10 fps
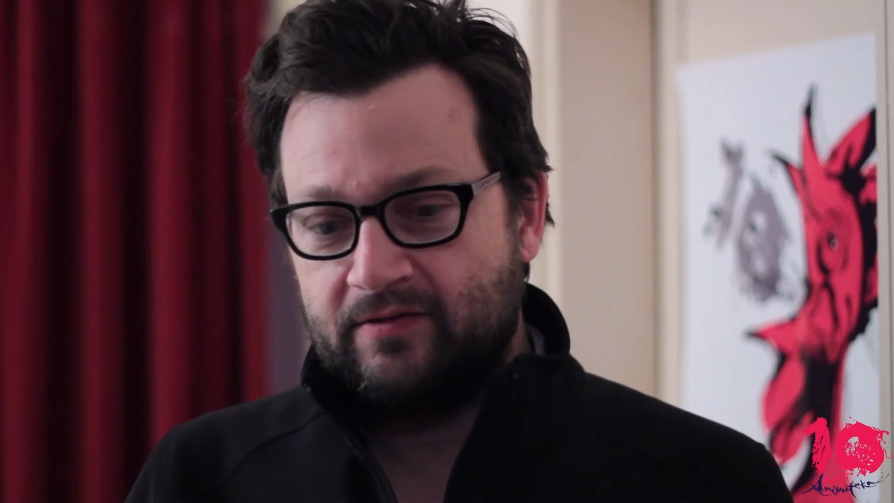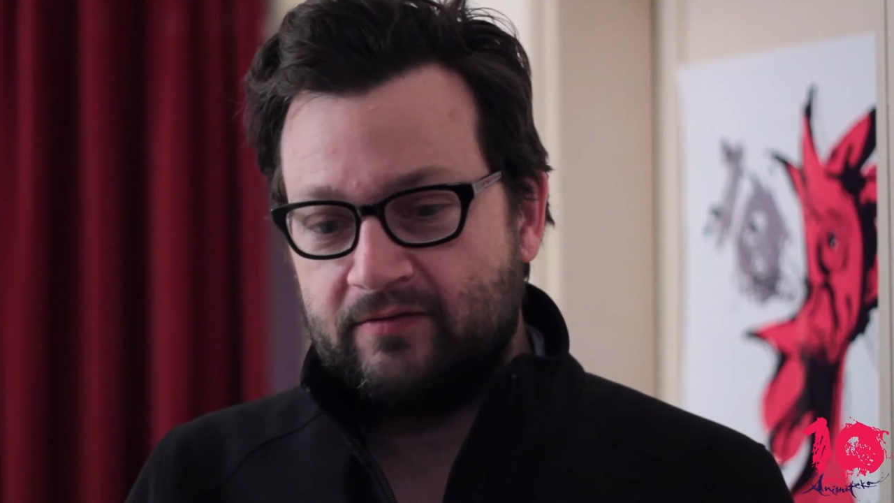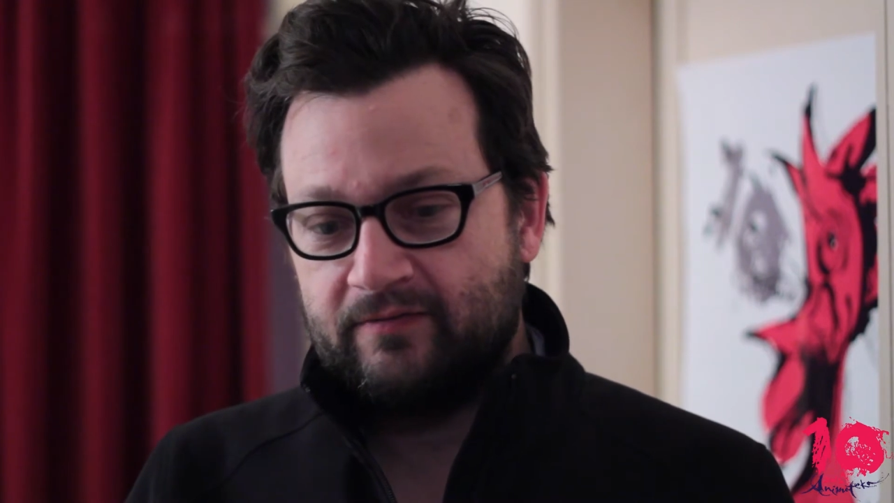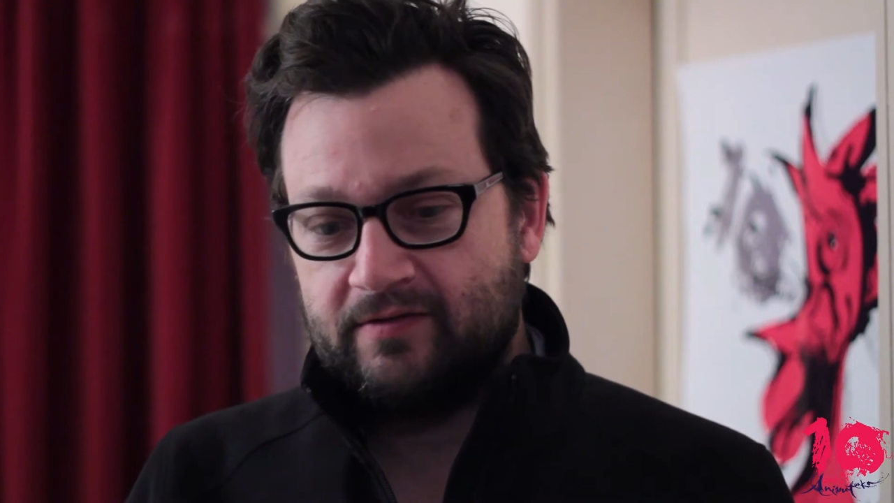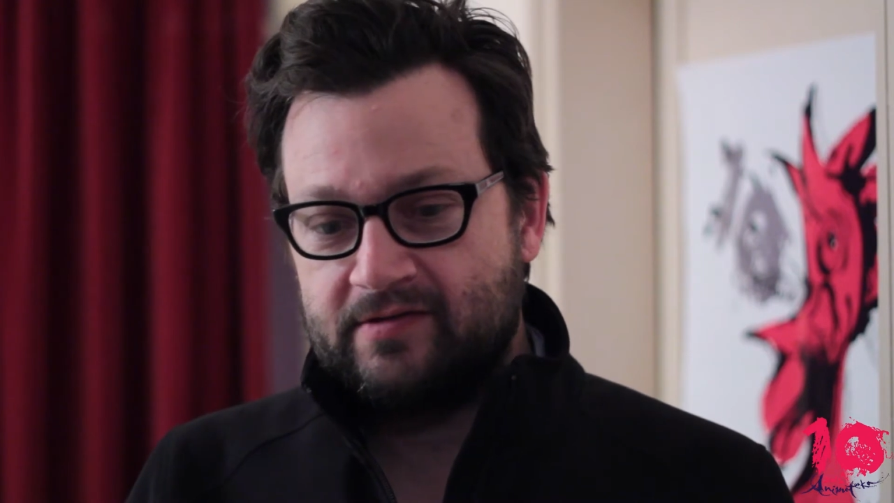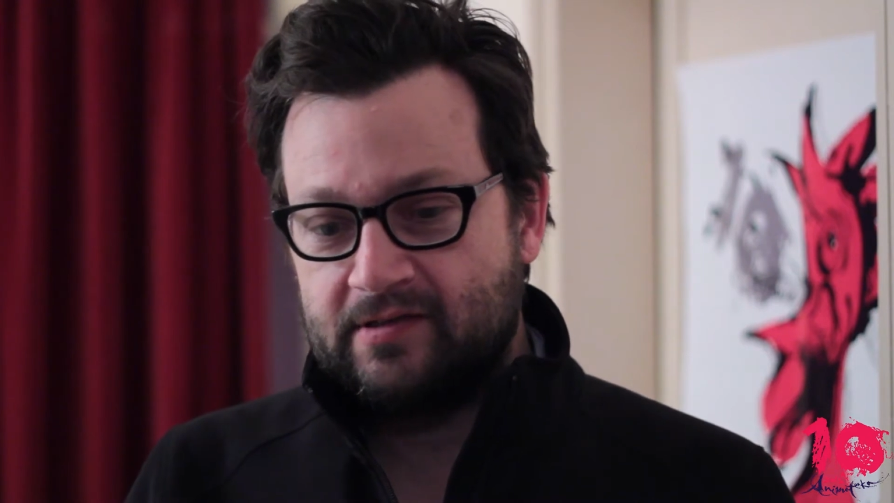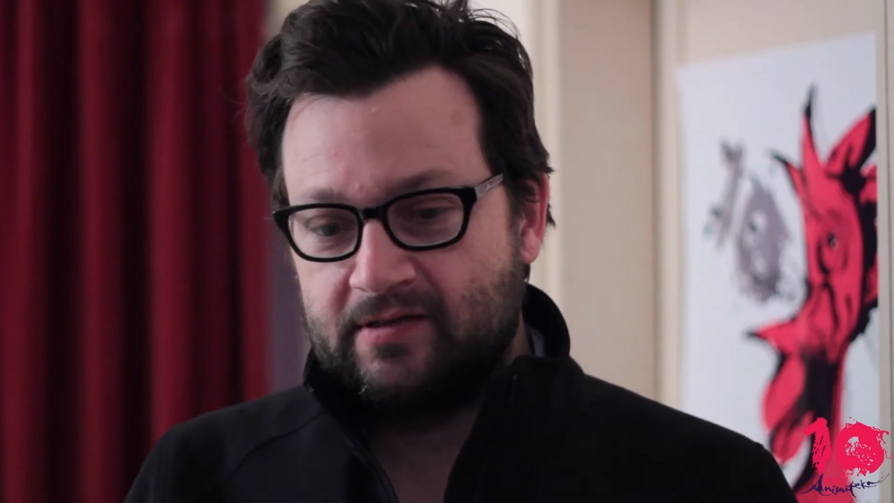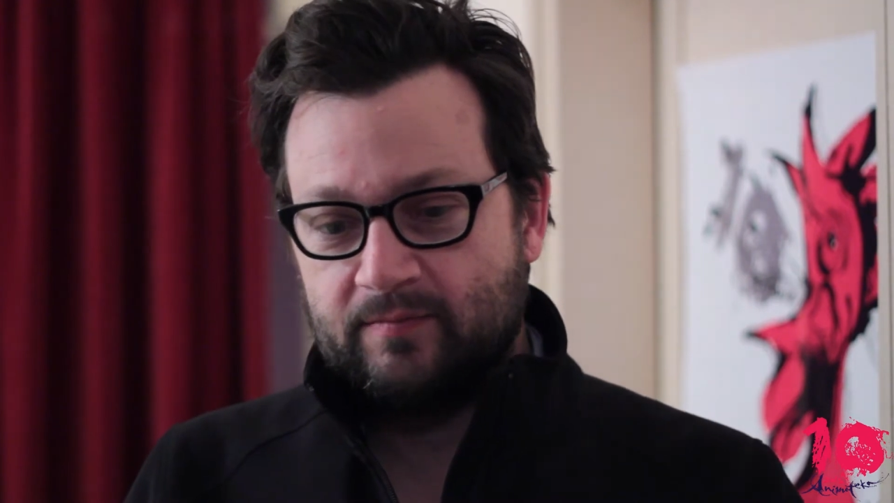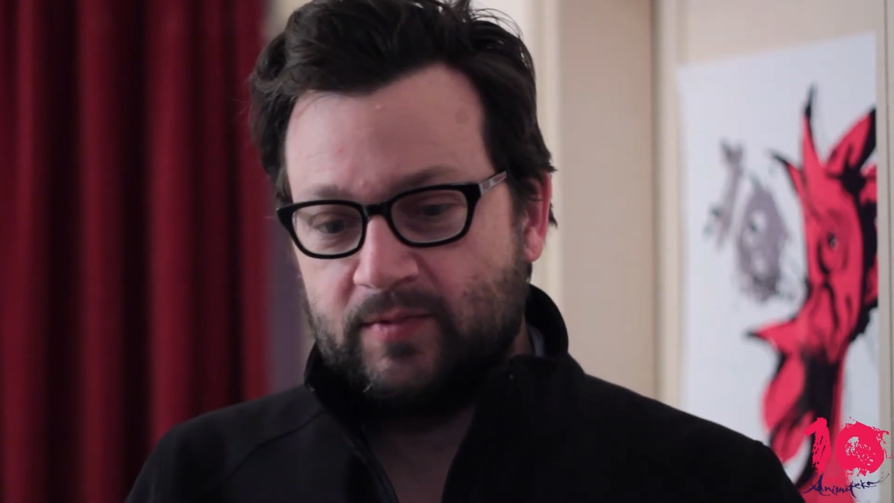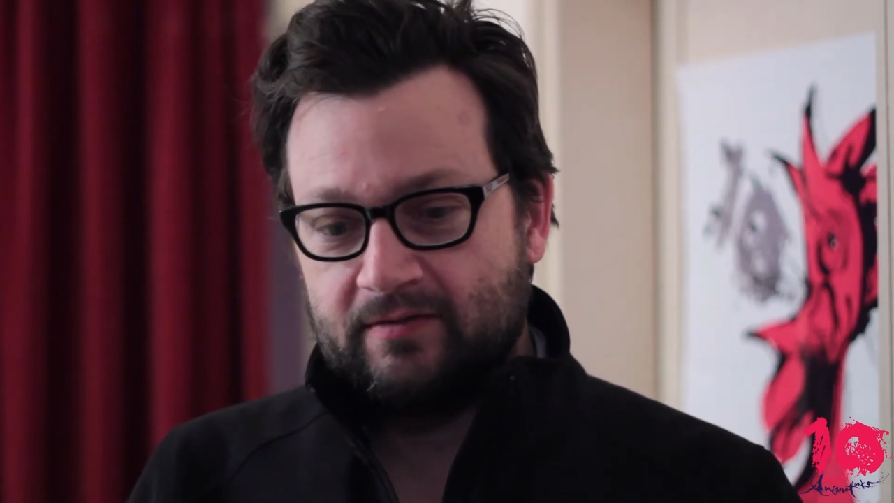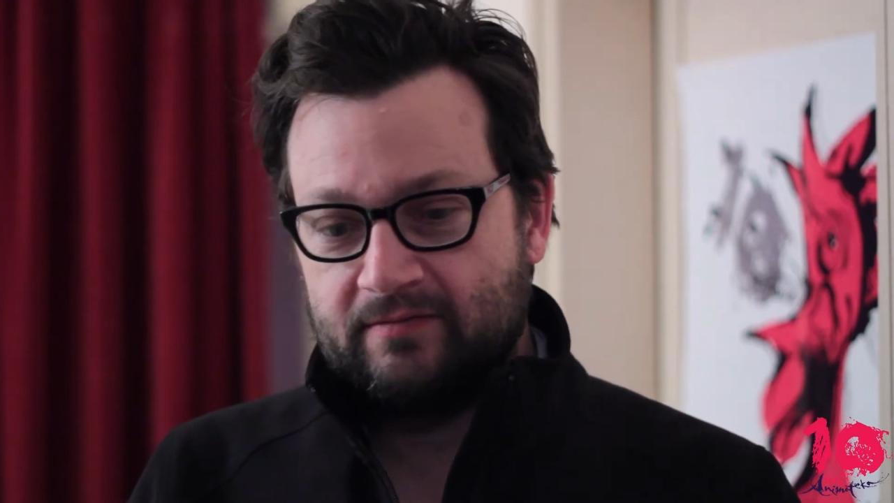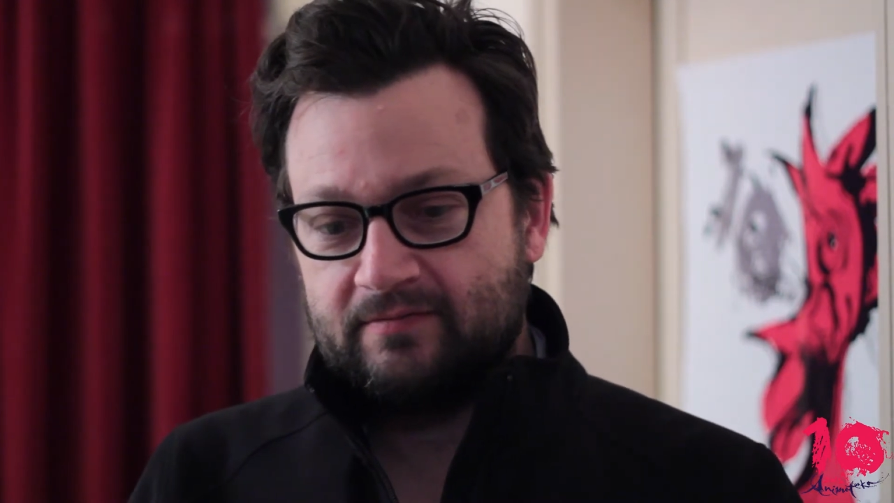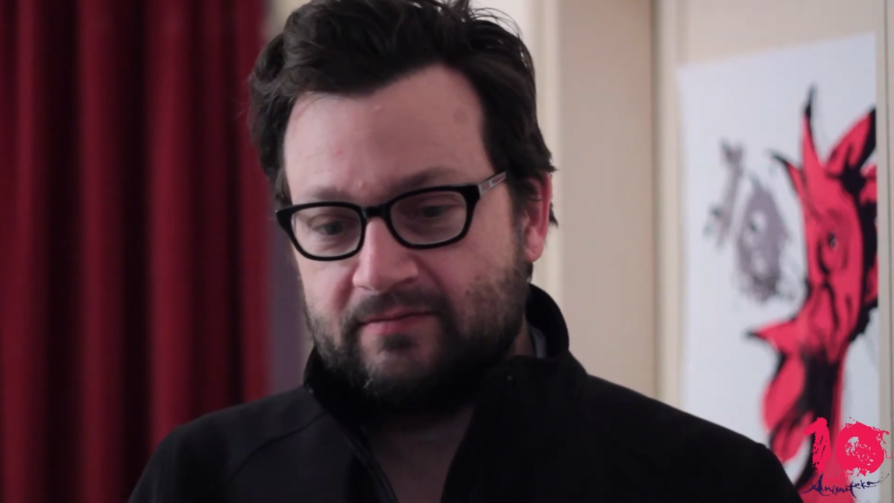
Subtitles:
university, I mean,